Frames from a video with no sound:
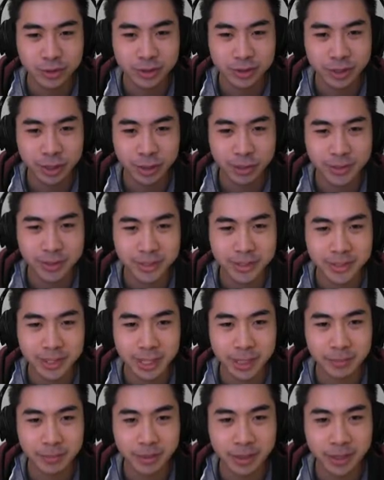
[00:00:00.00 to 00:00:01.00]
open this
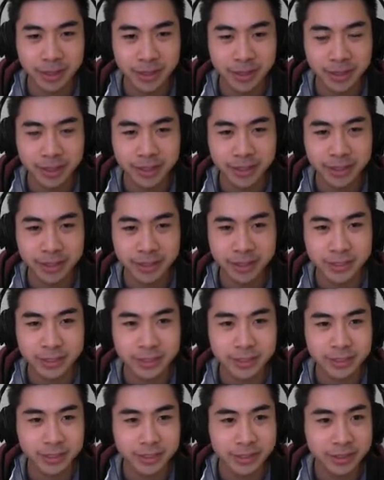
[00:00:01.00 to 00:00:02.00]
up and then
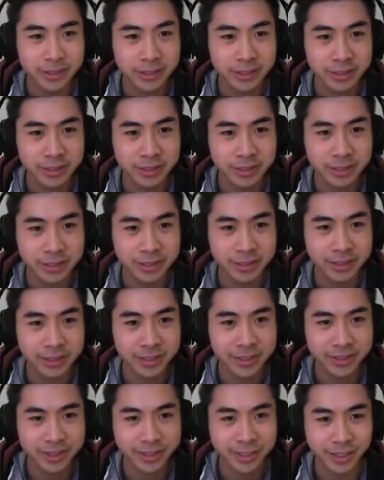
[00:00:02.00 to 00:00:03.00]

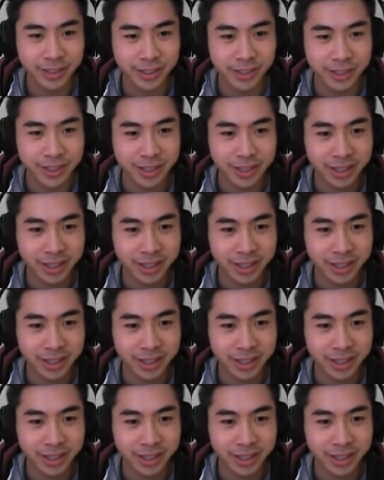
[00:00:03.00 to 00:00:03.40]
Nazoth,